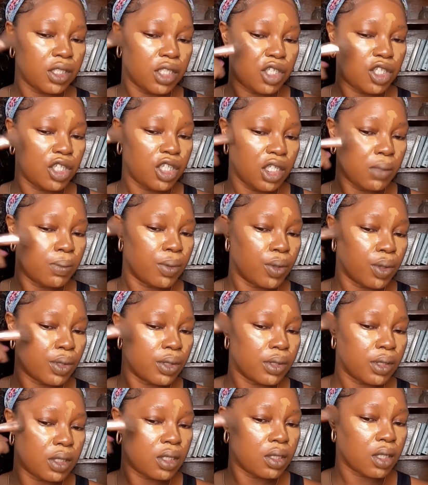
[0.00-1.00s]
the
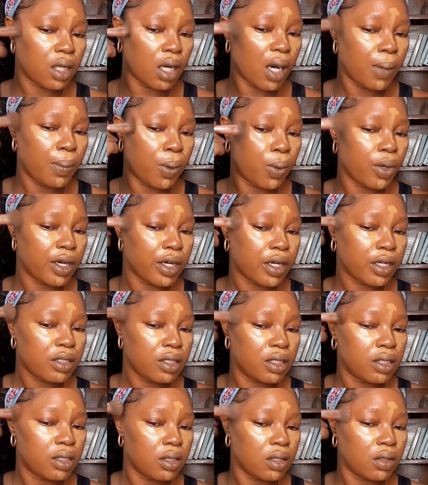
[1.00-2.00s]
cheekbones
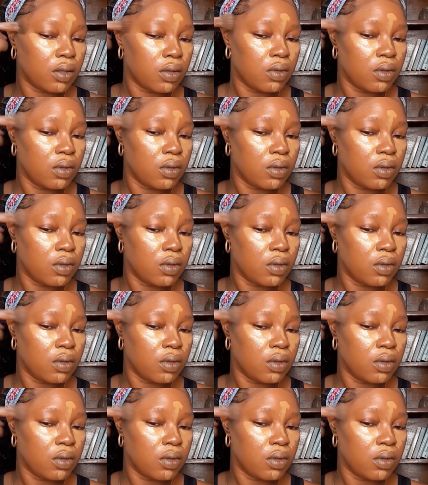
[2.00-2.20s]
upwards.